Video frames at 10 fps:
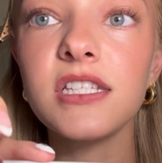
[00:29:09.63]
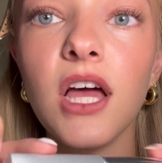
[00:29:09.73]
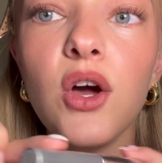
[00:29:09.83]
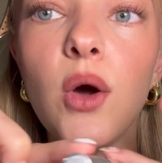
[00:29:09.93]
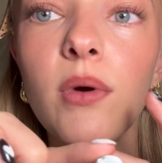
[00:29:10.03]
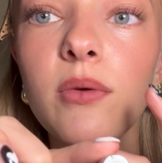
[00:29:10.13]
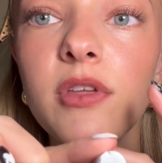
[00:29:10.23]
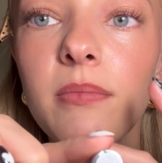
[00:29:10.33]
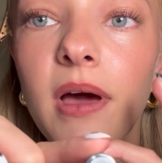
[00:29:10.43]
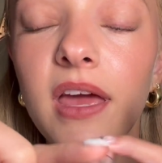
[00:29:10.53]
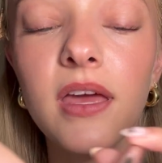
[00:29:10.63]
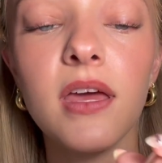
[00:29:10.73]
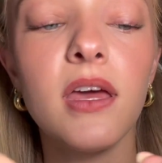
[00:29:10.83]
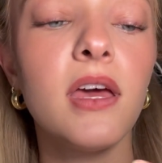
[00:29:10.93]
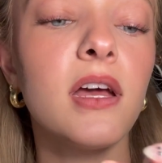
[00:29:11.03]
I'll go in with my
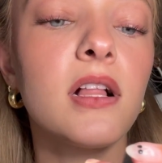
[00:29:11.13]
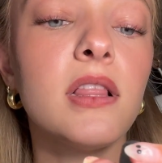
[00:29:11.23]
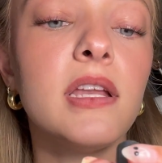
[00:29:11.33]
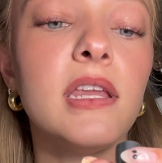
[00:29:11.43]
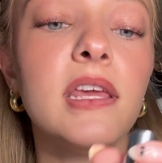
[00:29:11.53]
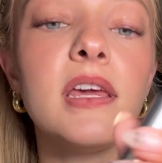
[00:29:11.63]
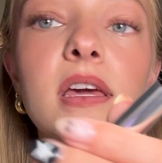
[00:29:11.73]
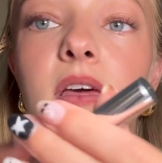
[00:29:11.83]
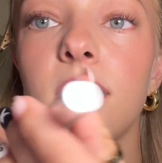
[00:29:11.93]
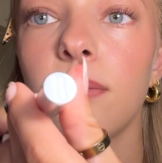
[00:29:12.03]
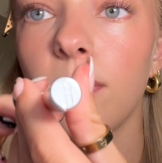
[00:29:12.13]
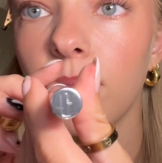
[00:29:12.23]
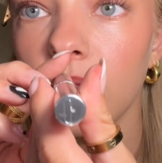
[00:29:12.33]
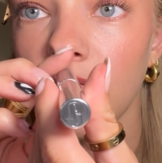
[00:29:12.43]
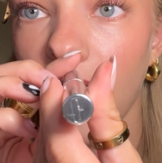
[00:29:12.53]
Clinique
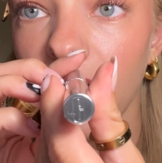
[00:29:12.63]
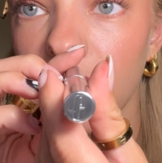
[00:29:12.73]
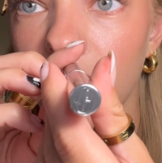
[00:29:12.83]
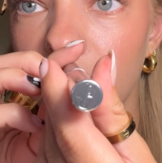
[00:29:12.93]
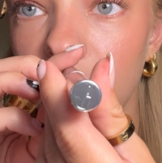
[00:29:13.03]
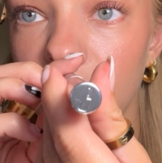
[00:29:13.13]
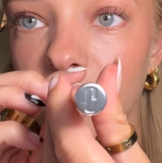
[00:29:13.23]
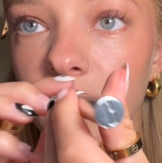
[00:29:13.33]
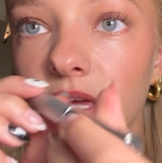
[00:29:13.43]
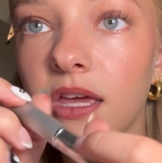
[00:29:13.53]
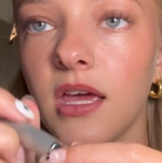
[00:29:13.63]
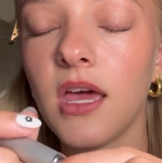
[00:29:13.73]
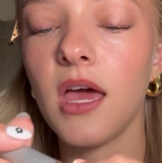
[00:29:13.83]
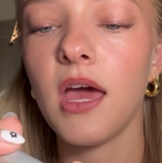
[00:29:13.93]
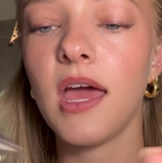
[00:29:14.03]
Black Honey,
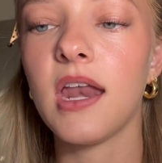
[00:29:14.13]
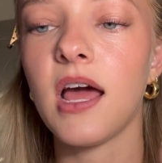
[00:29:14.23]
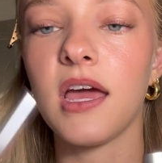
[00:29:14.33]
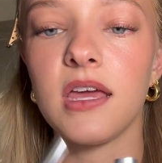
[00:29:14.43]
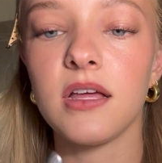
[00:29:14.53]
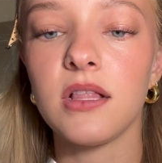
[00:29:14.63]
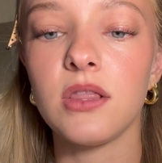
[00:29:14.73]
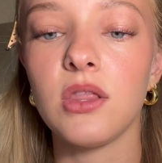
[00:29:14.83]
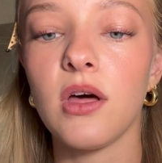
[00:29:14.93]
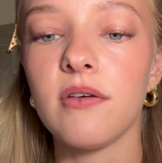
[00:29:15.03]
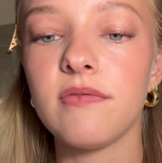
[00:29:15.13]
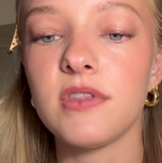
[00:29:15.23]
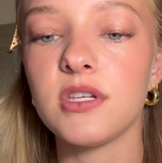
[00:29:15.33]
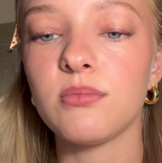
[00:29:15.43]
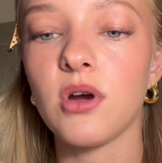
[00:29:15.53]
and I love
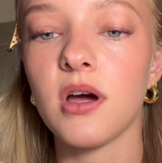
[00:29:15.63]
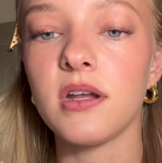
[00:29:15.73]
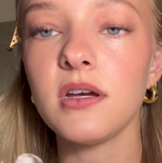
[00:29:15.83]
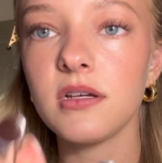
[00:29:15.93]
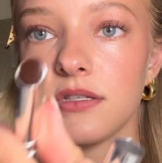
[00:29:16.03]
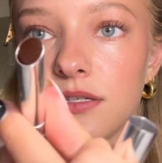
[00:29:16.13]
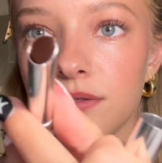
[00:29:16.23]
this product.